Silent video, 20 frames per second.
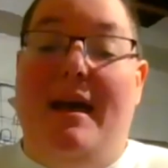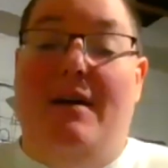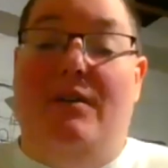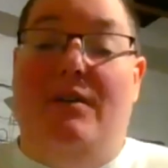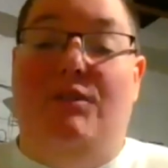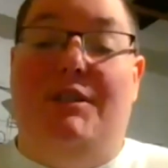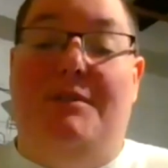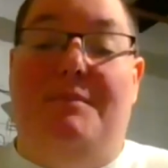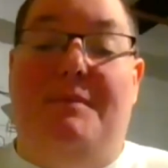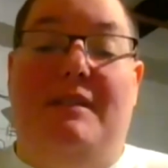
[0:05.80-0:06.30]

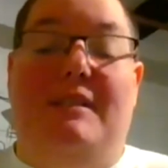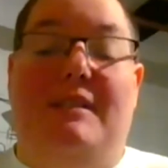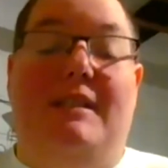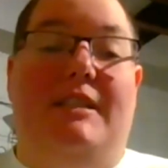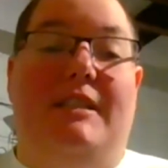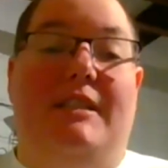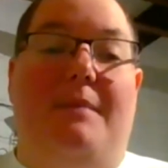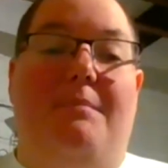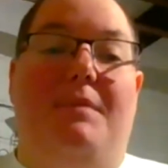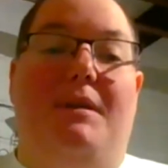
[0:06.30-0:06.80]

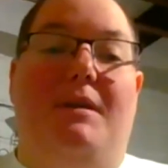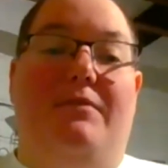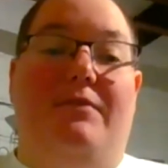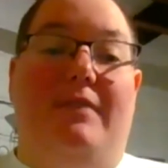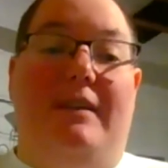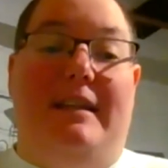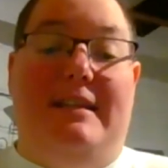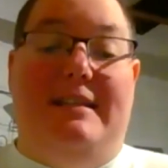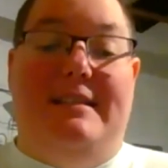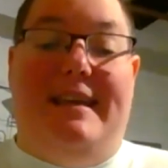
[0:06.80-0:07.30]
LGBT champion
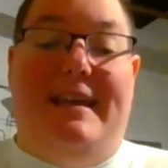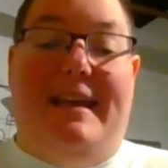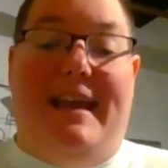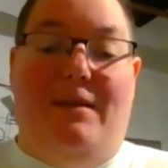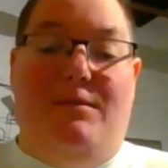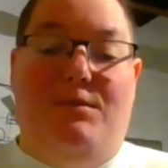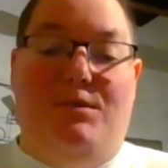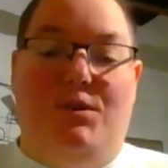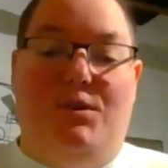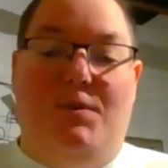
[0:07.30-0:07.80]
for Leeds City
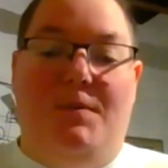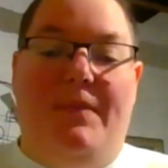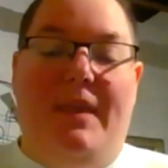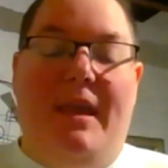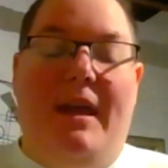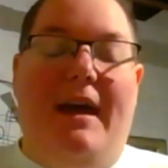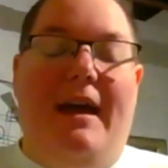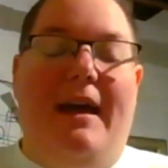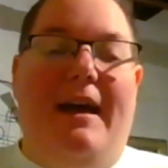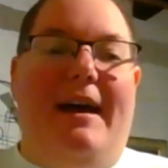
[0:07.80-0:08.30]
Council,
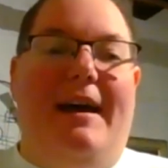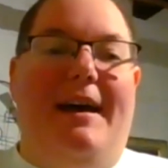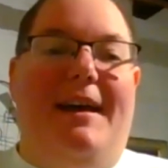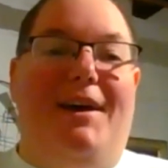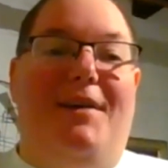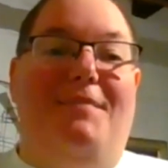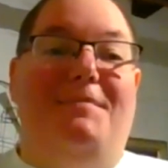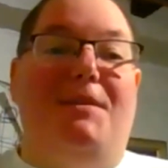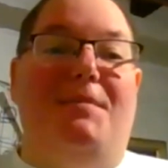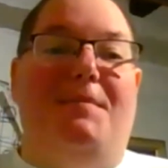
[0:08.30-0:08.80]
and
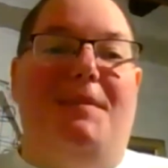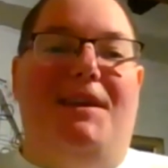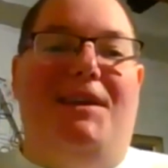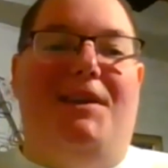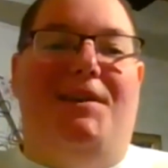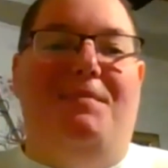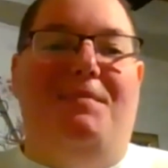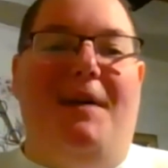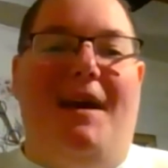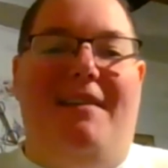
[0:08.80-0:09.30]
I'm going to be
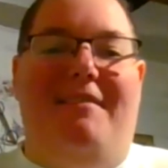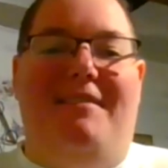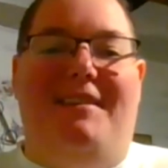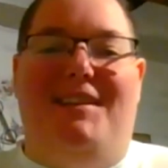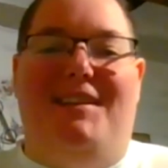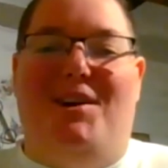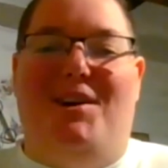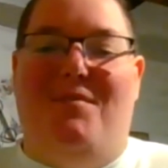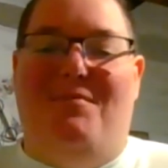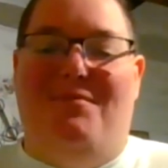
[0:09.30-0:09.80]

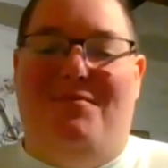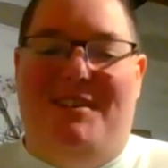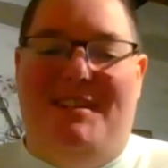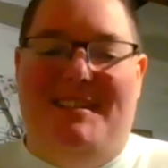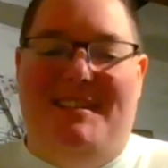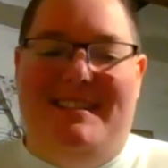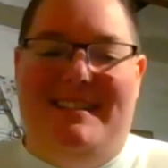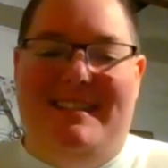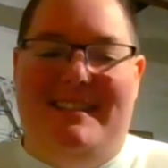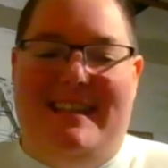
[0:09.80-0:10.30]
comparing the
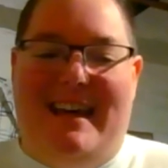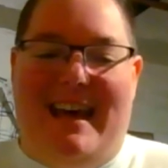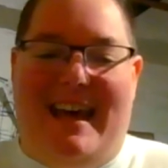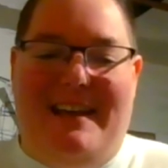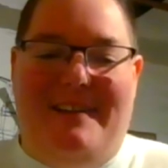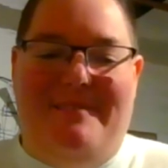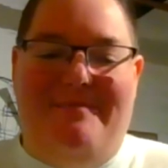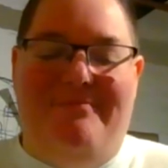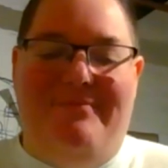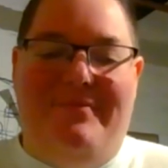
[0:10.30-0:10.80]
conference
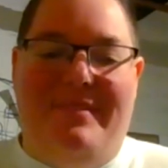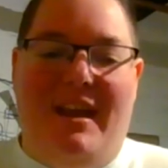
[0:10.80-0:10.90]
today.